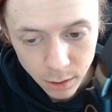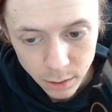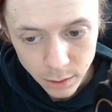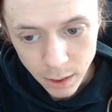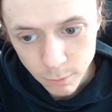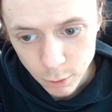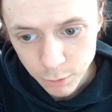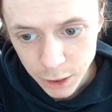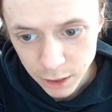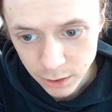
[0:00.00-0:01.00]
Some
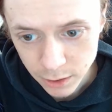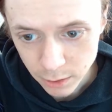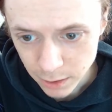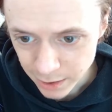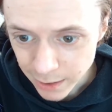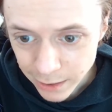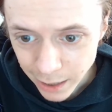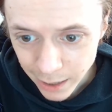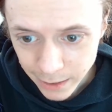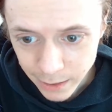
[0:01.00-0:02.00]
reviewers didn't
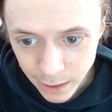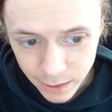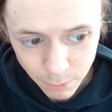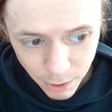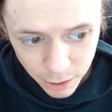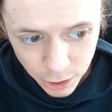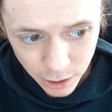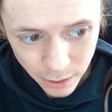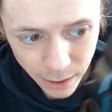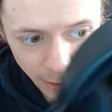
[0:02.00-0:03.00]
like it as much.
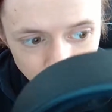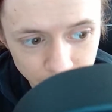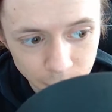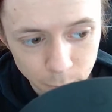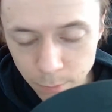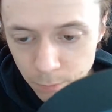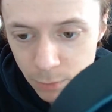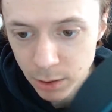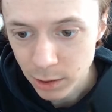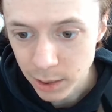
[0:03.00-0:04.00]
They
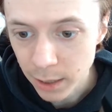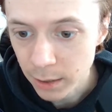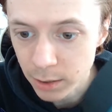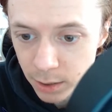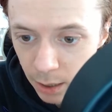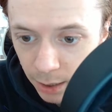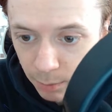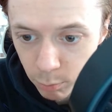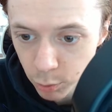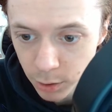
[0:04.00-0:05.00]
said it's like
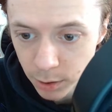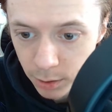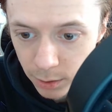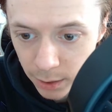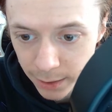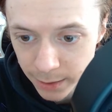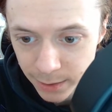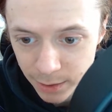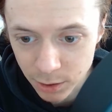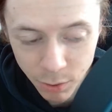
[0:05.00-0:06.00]
like
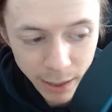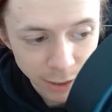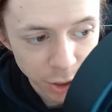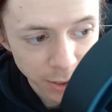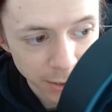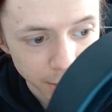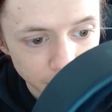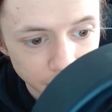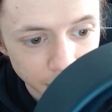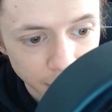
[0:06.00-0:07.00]
scratchy
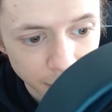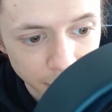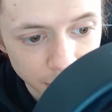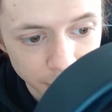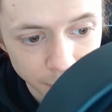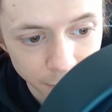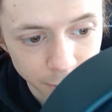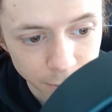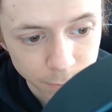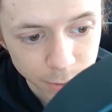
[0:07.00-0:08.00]

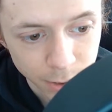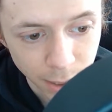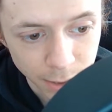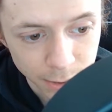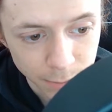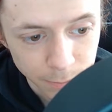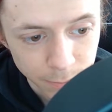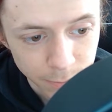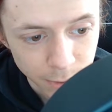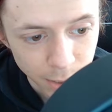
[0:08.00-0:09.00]
and like
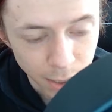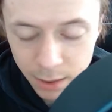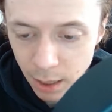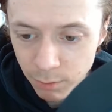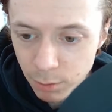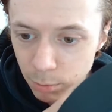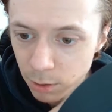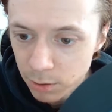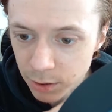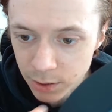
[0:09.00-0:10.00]
uncomfortable
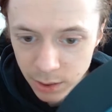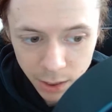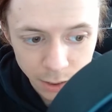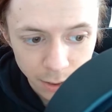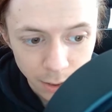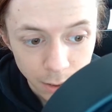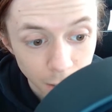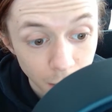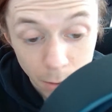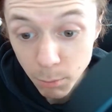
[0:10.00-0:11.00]
on your skin,
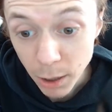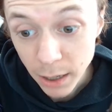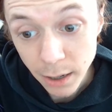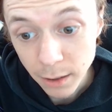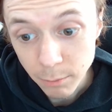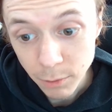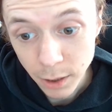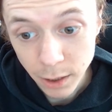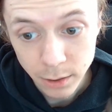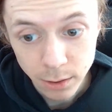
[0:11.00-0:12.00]
but I
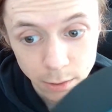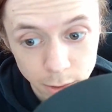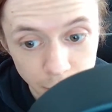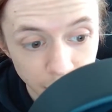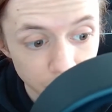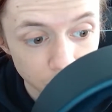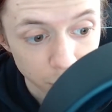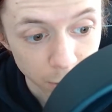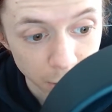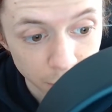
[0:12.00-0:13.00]
think they are
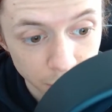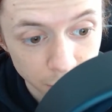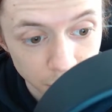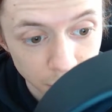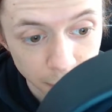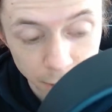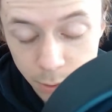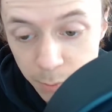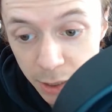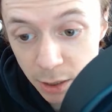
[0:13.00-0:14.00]
really good, and to
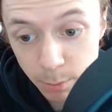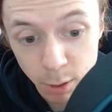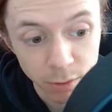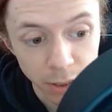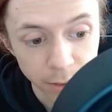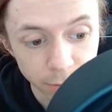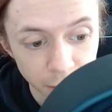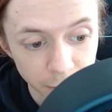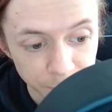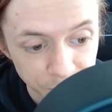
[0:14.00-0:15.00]
me it's perfectly fine.